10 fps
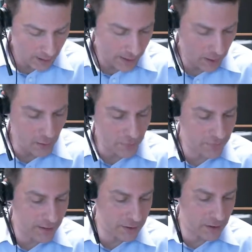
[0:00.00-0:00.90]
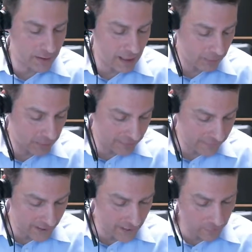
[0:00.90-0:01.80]
and all of that should be able to be
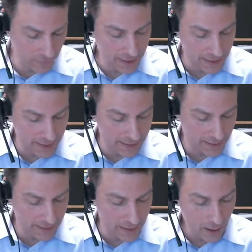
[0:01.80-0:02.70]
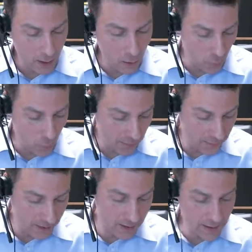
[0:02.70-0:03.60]
found pretty easily
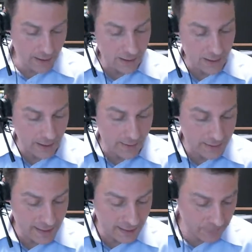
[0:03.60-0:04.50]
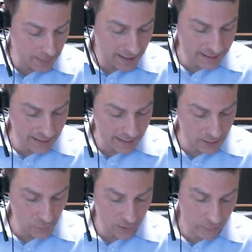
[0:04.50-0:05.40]
within the textbook. Has
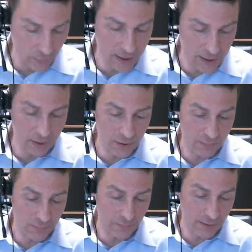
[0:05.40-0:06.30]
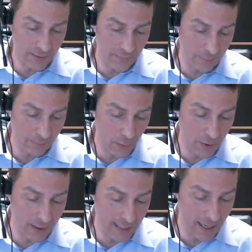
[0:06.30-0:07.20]
each one of the ratios kind of
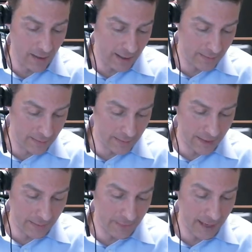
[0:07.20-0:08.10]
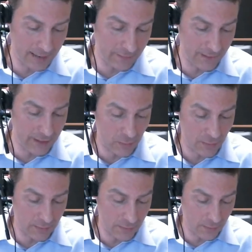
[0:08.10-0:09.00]
broken down and then the impact of each
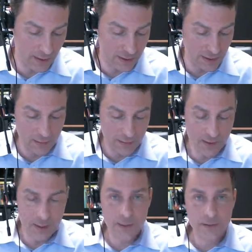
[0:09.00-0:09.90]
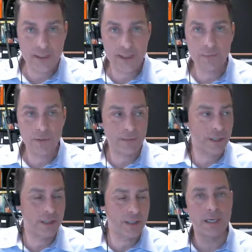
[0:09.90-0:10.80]
one of those ratios. So that's pretty
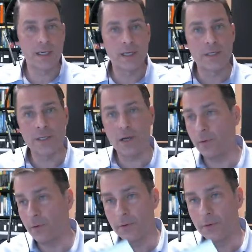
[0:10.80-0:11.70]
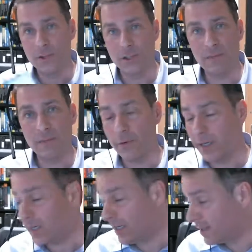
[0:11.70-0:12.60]
much it. So should be
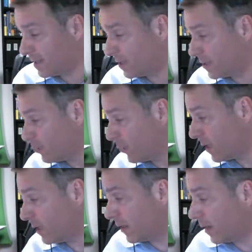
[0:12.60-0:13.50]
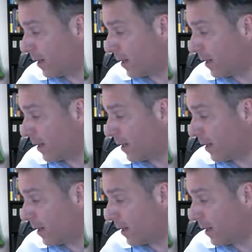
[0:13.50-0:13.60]
pretty easy this week.